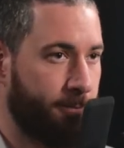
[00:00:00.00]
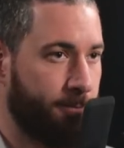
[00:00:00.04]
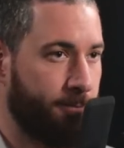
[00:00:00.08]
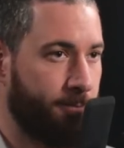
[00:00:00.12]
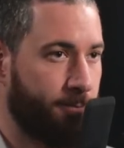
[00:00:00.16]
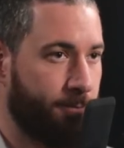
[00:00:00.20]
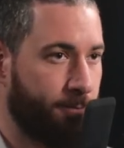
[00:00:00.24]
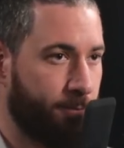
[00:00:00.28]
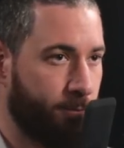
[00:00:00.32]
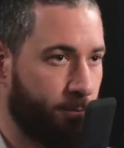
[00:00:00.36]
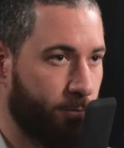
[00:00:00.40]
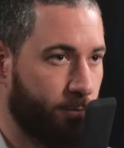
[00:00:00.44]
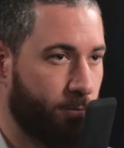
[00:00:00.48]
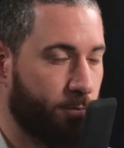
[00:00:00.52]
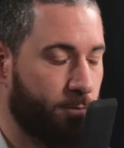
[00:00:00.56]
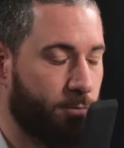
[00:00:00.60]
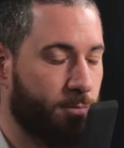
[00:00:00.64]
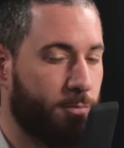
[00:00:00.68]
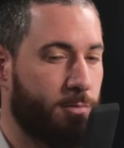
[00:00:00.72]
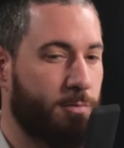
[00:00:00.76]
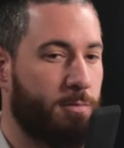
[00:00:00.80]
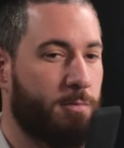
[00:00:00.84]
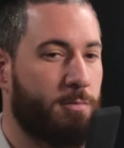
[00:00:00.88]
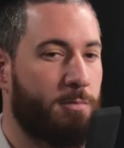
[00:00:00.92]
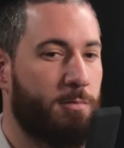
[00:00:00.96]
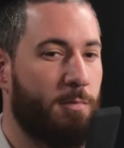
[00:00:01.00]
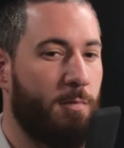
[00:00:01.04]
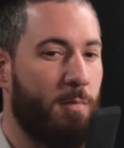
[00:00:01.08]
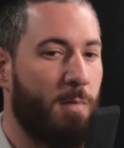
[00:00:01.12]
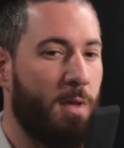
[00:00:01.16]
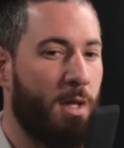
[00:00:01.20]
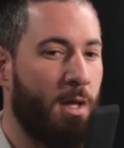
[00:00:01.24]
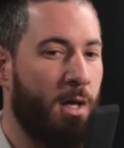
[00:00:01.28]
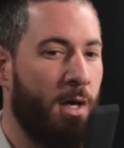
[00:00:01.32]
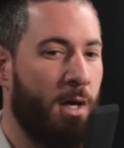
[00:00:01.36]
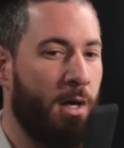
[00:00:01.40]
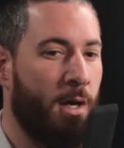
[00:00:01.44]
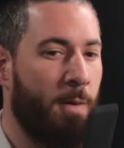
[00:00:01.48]
Yes,
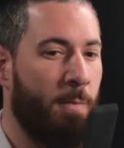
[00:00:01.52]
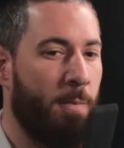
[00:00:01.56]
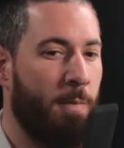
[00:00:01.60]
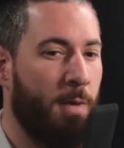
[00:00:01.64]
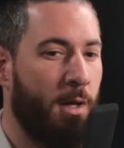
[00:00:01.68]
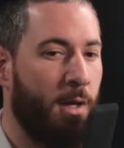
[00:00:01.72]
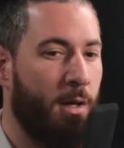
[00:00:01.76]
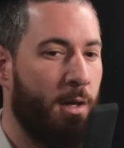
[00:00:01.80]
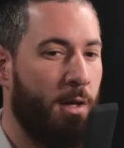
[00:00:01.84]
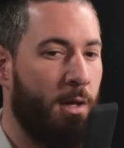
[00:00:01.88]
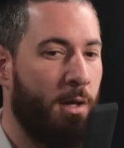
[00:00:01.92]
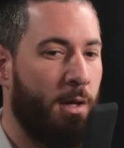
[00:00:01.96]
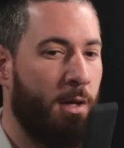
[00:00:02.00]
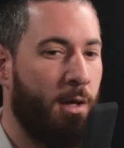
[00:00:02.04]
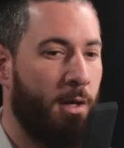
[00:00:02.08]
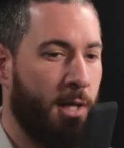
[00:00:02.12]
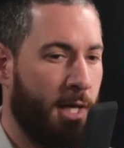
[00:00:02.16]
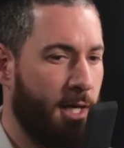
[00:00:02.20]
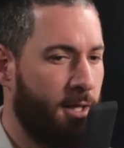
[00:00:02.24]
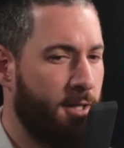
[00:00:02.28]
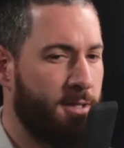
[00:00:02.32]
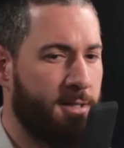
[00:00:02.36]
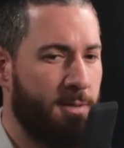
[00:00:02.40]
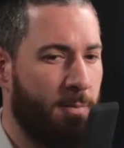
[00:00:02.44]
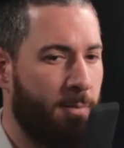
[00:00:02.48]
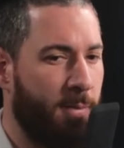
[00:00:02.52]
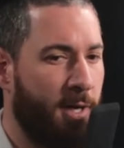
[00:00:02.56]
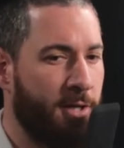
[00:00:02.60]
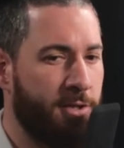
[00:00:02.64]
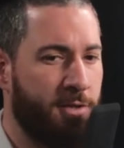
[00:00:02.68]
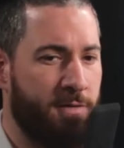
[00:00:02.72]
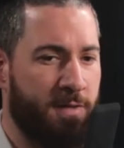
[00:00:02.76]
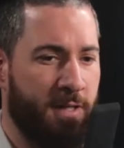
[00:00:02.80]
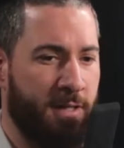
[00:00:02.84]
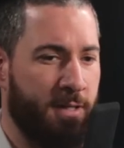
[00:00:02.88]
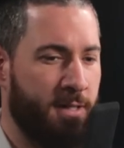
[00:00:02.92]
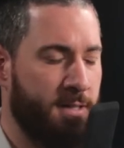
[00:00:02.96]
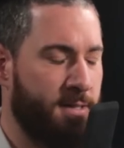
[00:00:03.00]
yeah. Um, yeah, there's a bunch
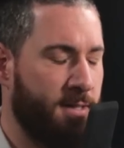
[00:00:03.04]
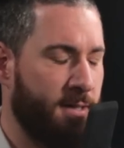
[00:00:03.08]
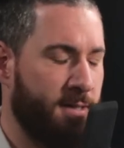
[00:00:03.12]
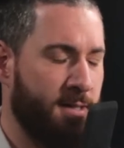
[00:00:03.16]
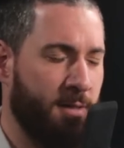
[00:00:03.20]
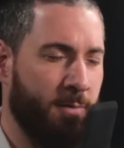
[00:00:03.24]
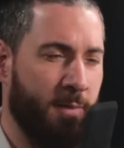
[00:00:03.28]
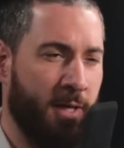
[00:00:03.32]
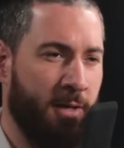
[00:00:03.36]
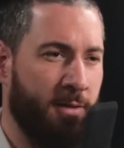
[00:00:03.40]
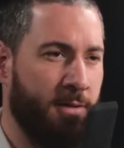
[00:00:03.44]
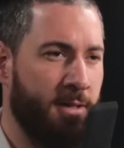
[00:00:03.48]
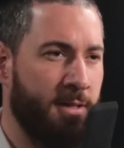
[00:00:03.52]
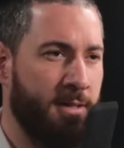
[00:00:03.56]
of statistics about